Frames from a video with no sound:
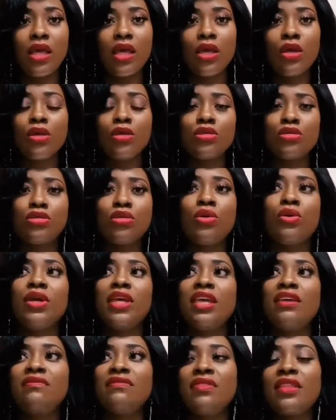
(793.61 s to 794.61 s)
So if
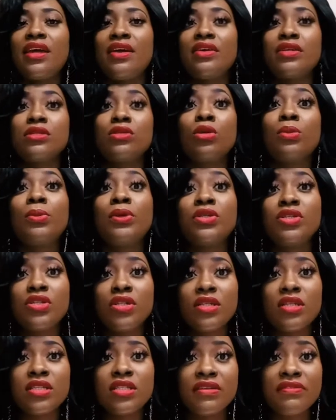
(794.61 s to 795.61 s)
there is the opportunity
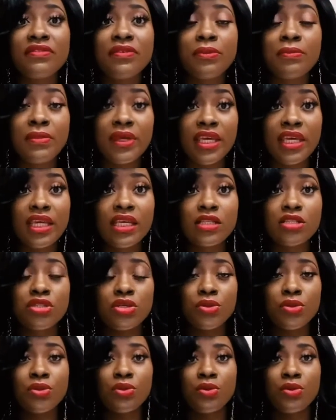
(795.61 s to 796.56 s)
for me to